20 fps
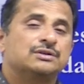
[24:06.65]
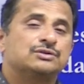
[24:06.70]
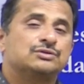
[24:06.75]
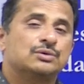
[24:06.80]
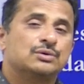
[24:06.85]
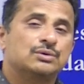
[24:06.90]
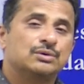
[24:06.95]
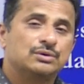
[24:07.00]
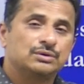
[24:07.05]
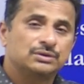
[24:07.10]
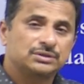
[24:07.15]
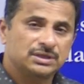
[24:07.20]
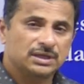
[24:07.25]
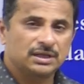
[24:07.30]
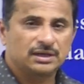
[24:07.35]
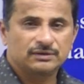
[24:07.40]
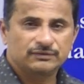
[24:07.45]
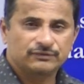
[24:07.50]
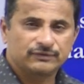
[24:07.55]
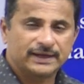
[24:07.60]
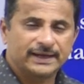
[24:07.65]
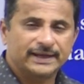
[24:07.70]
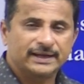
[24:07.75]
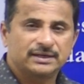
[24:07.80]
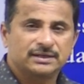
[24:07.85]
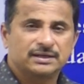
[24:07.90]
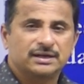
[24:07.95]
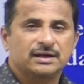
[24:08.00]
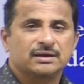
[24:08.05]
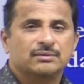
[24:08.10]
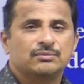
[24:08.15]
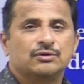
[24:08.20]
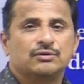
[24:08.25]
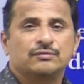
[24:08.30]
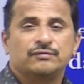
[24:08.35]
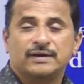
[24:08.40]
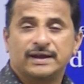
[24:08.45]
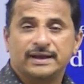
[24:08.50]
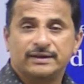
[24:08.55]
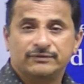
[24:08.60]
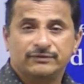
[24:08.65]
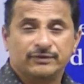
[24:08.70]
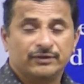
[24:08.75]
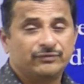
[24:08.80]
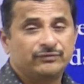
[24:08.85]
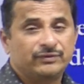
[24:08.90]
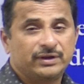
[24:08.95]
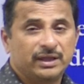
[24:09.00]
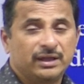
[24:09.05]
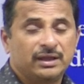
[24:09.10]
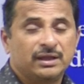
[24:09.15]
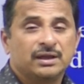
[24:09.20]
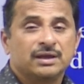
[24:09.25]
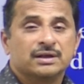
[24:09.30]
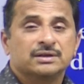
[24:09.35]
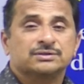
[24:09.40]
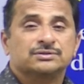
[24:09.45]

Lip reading: Total 500 above 550